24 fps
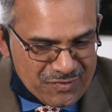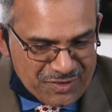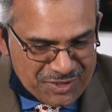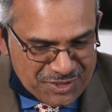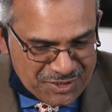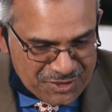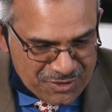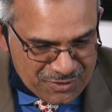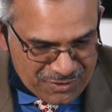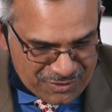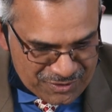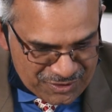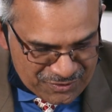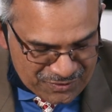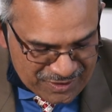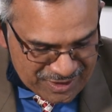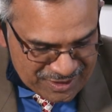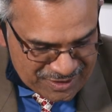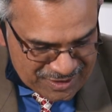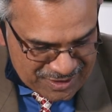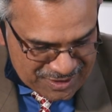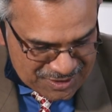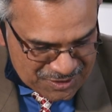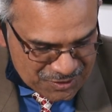video. You
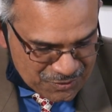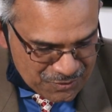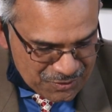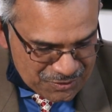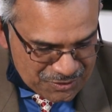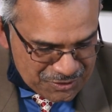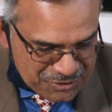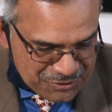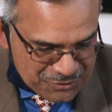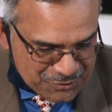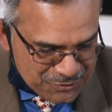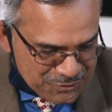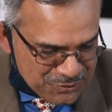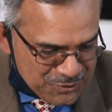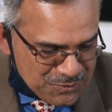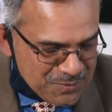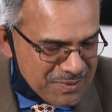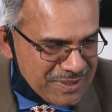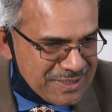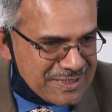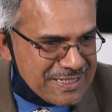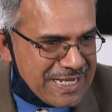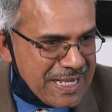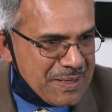can just go to
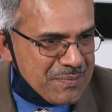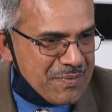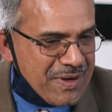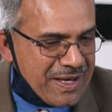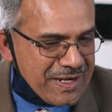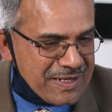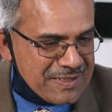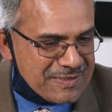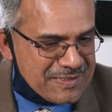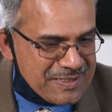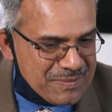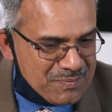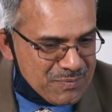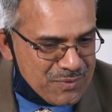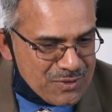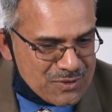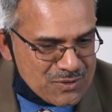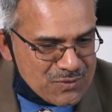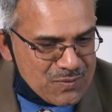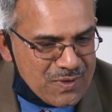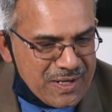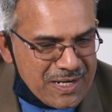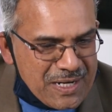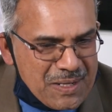YouTube and type RSM
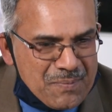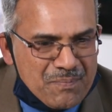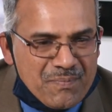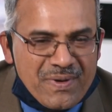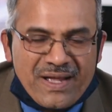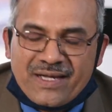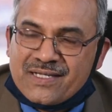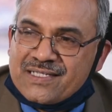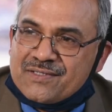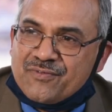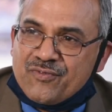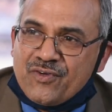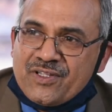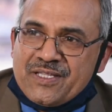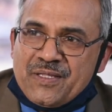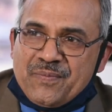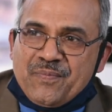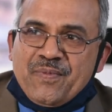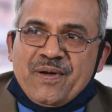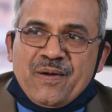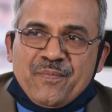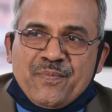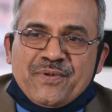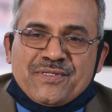Botswana. But for the
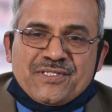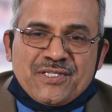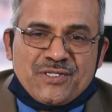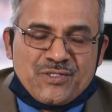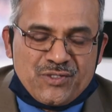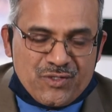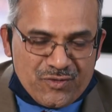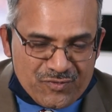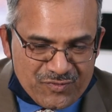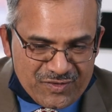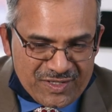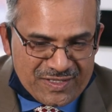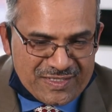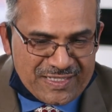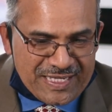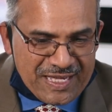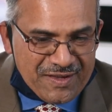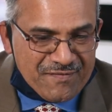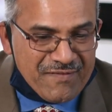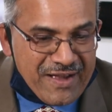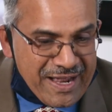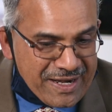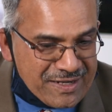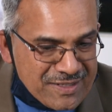purposes of this
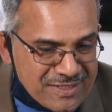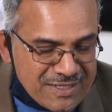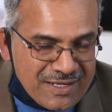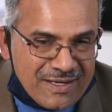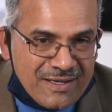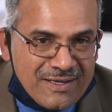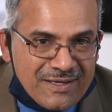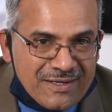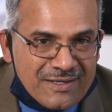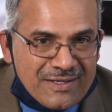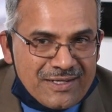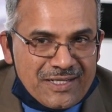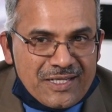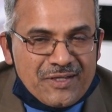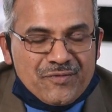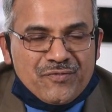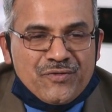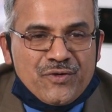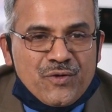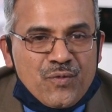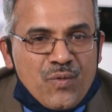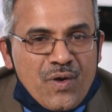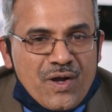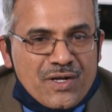event,
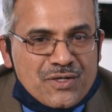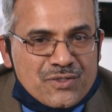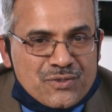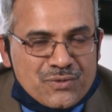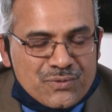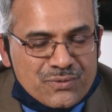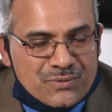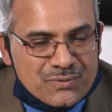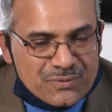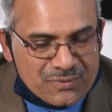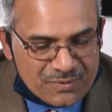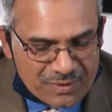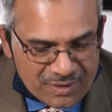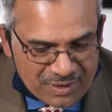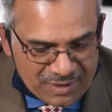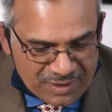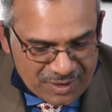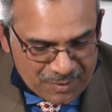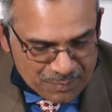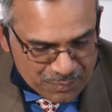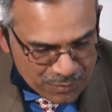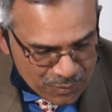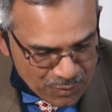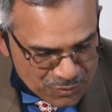if you want to
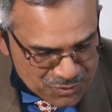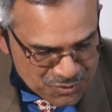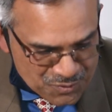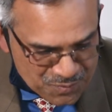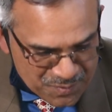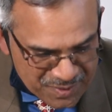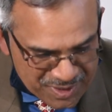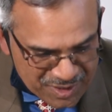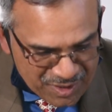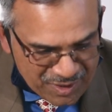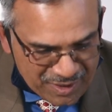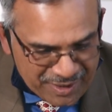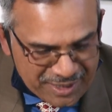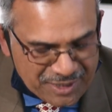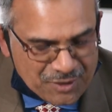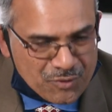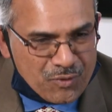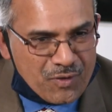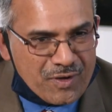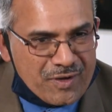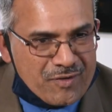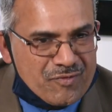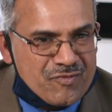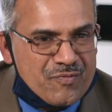approach me or get
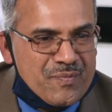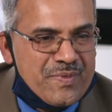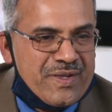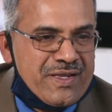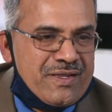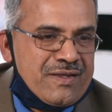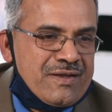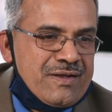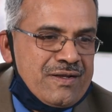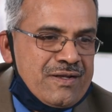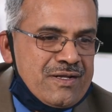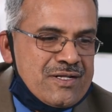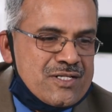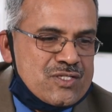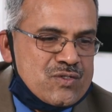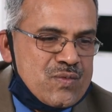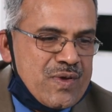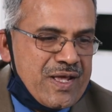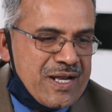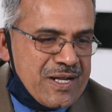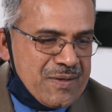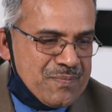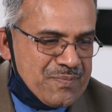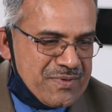hold of me,
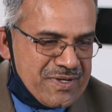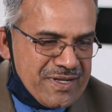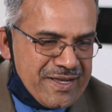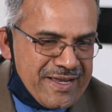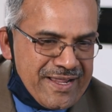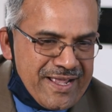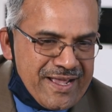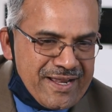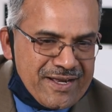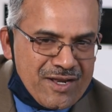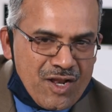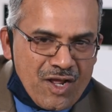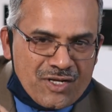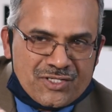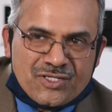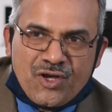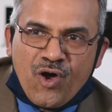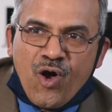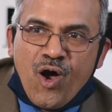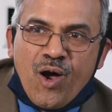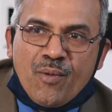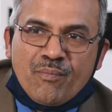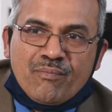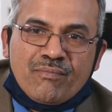
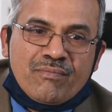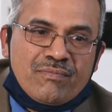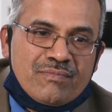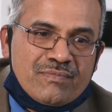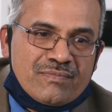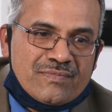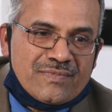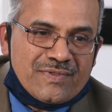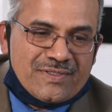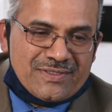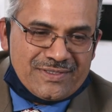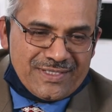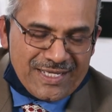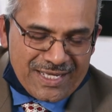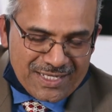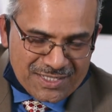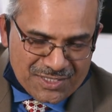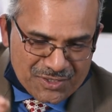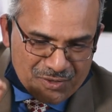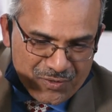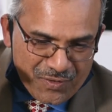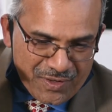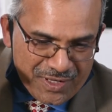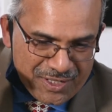swanapreneur.com. Mm.
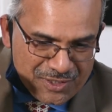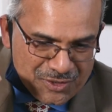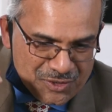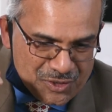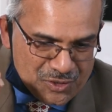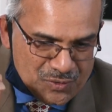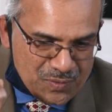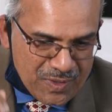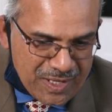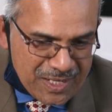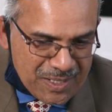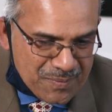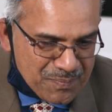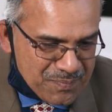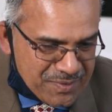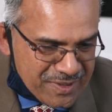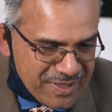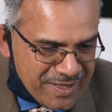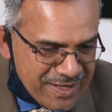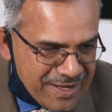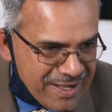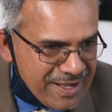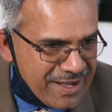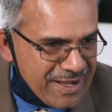Just go into
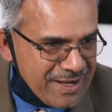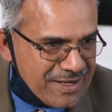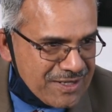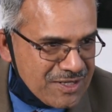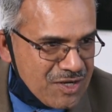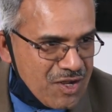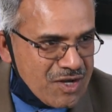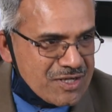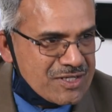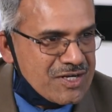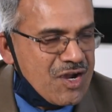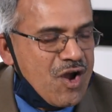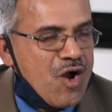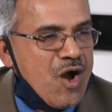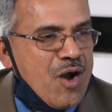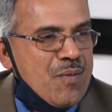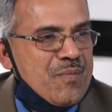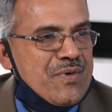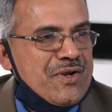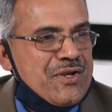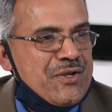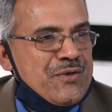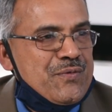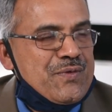
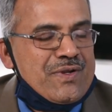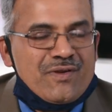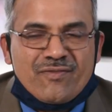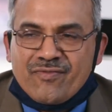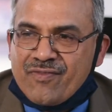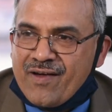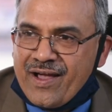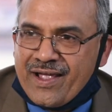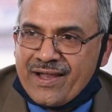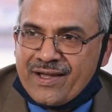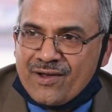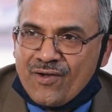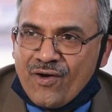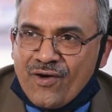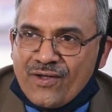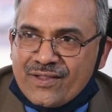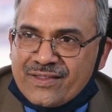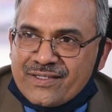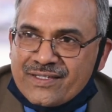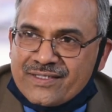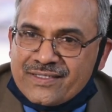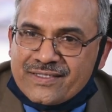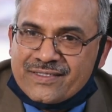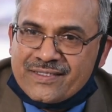swanapreneur.com and you will find
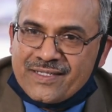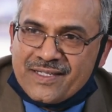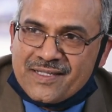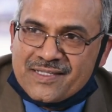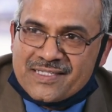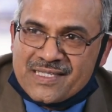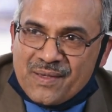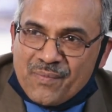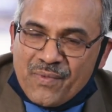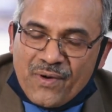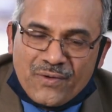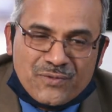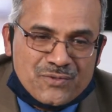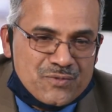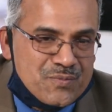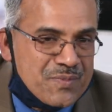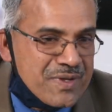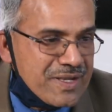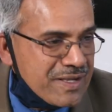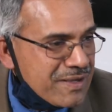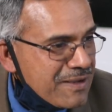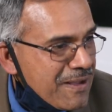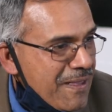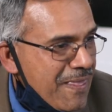all the details about
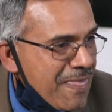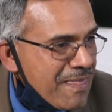me.